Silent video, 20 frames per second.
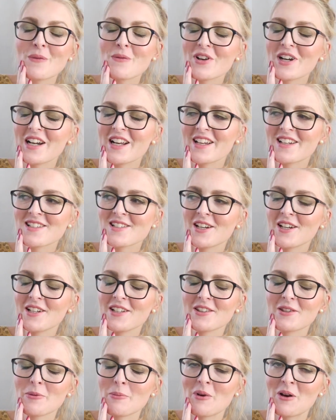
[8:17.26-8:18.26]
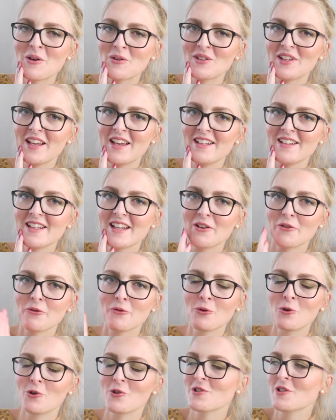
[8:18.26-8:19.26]
I'm really excited about that. And
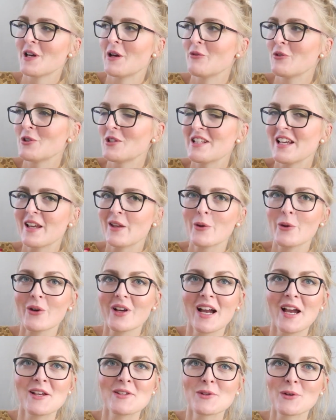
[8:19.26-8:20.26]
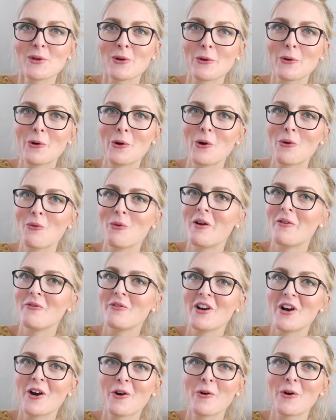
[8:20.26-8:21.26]
of course I will take you guys along when
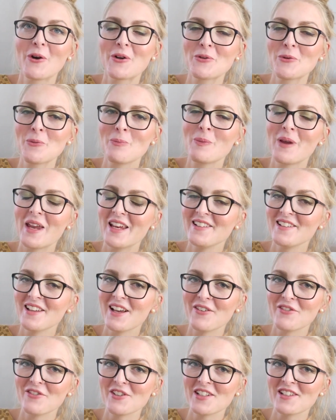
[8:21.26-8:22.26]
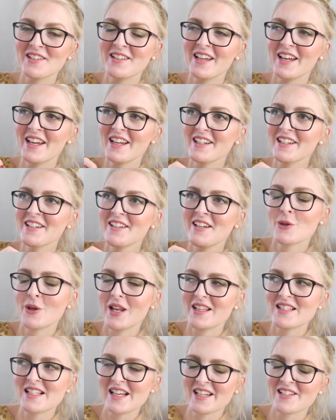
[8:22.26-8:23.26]
we are going to paint everything. So
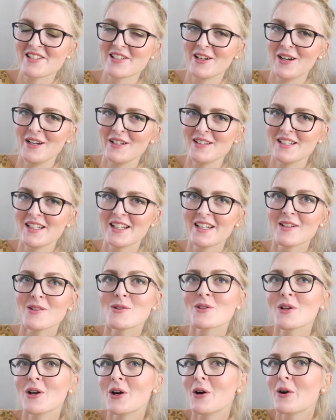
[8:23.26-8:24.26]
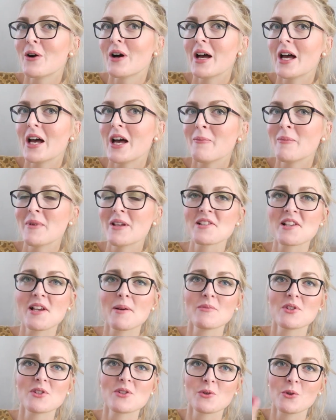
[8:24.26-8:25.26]
that's exciting. So yes,
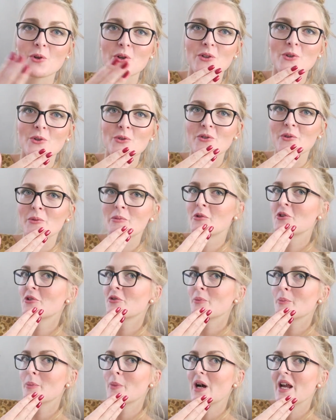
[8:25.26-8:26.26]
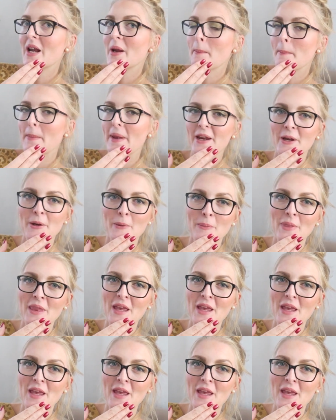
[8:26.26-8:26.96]
I'm just going to remove my makeup